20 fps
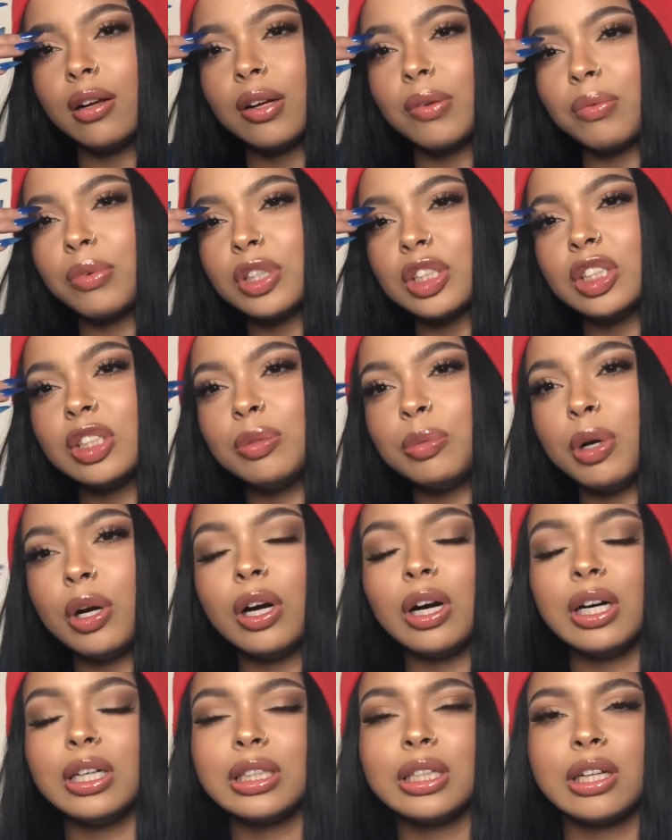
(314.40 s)

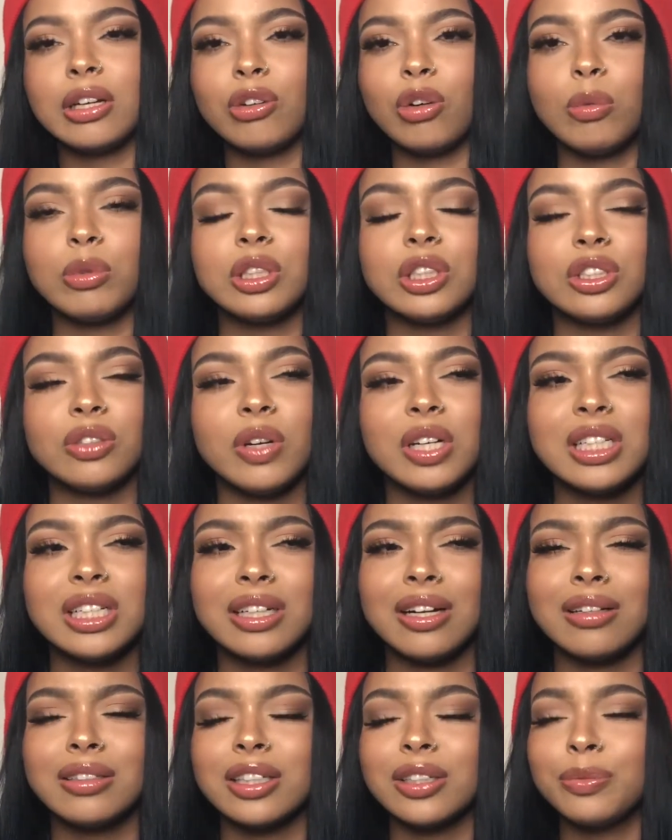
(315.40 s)
respond in like a normal
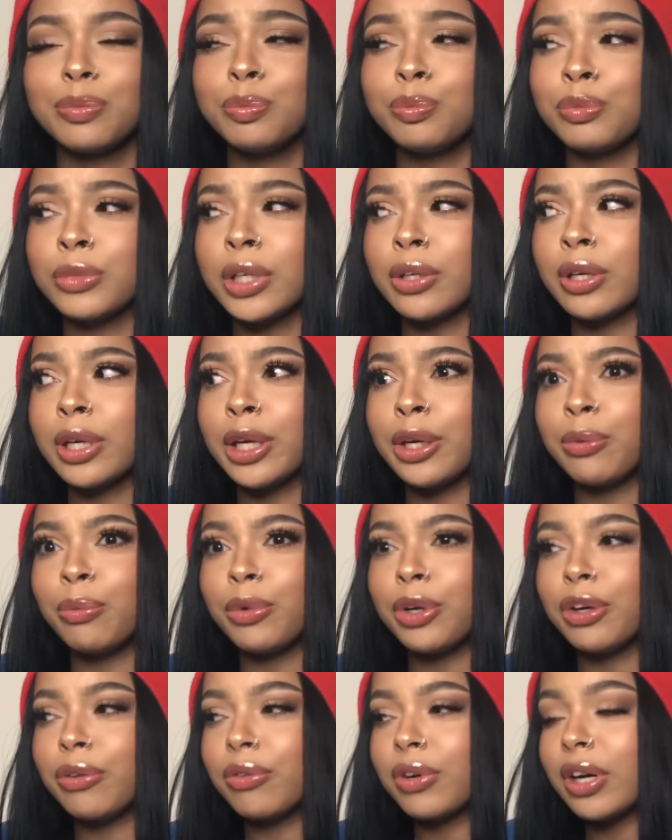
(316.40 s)
situation. And I was like, okay,
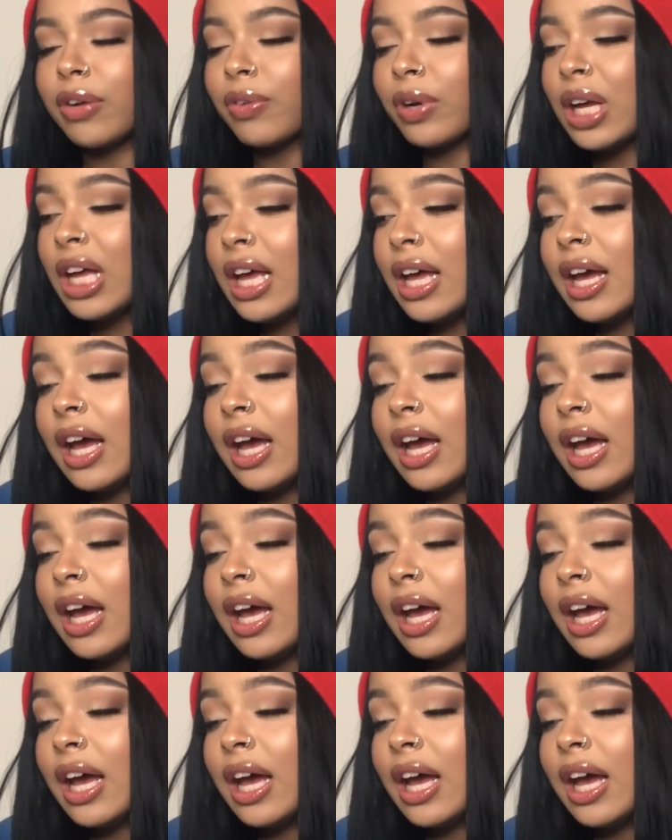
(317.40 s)
weird, whatever.